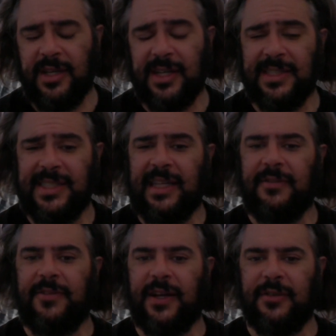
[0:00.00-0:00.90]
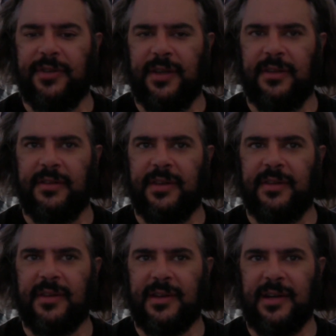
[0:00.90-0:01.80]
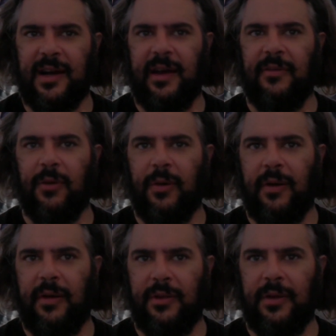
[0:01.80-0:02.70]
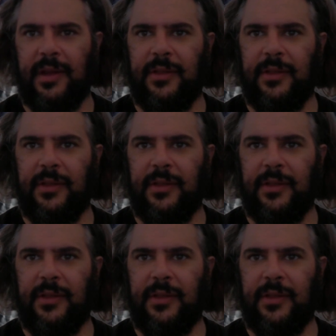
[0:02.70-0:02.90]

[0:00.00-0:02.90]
could say the final scene is kind of horror in the